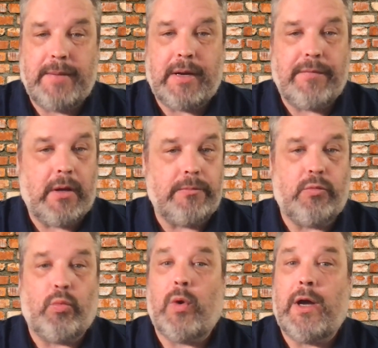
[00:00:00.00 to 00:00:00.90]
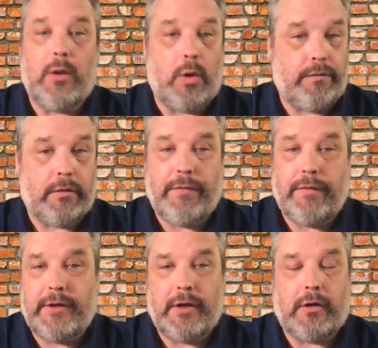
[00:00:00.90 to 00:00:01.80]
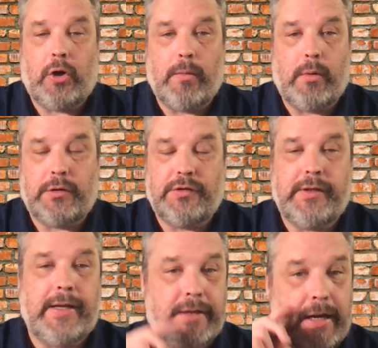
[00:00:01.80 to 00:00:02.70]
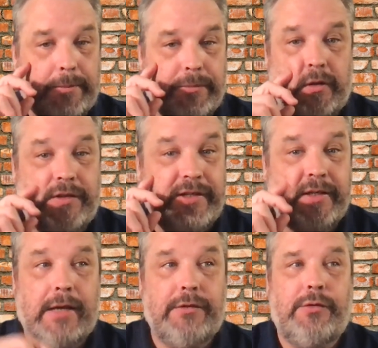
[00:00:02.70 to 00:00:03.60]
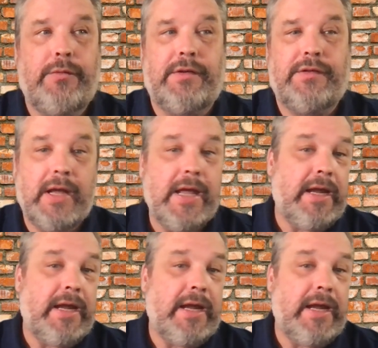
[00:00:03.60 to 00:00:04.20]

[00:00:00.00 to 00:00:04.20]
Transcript: and I've helped well over 1,500 homeowners in that time. So let's get down to this.